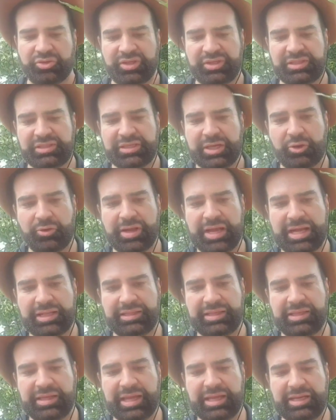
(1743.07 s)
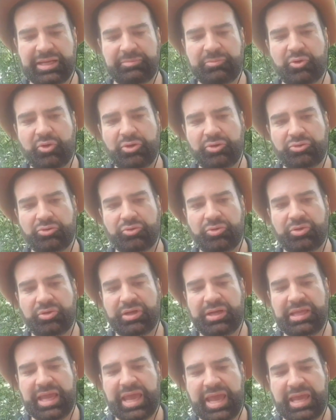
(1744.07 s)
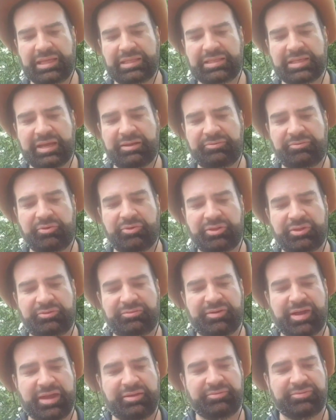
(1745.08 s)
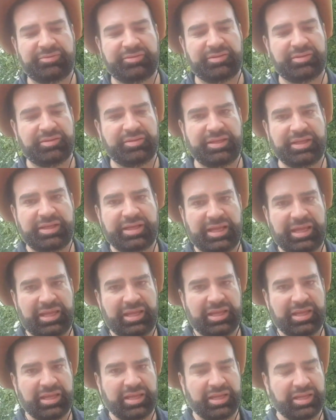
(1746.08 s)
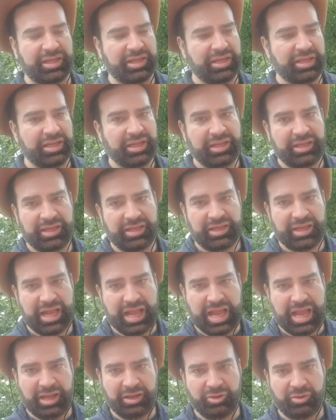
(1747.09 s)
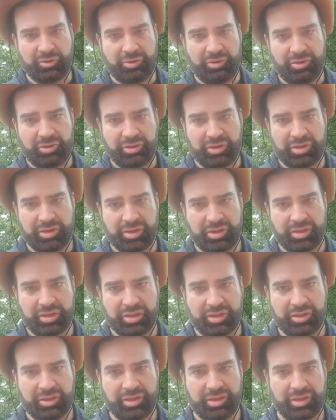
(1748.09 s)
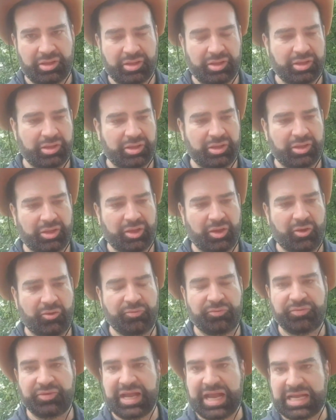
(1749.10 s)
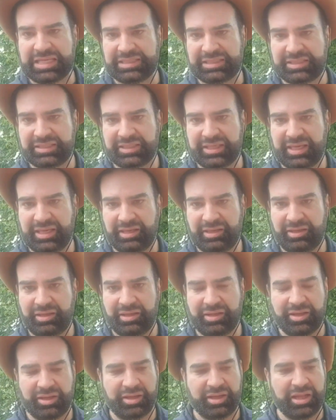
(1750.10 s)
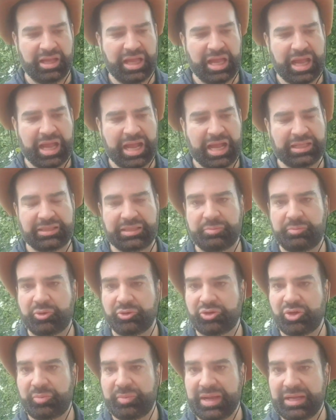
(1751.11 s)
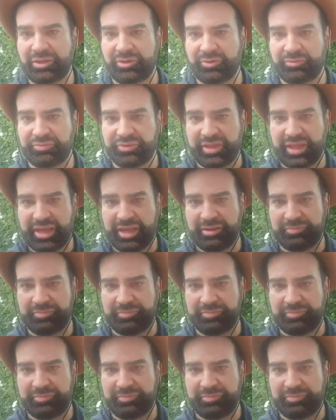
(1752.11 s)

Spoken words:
this is our cutting, and I'm going to create a 45-degree angle of cutting at the bottom end of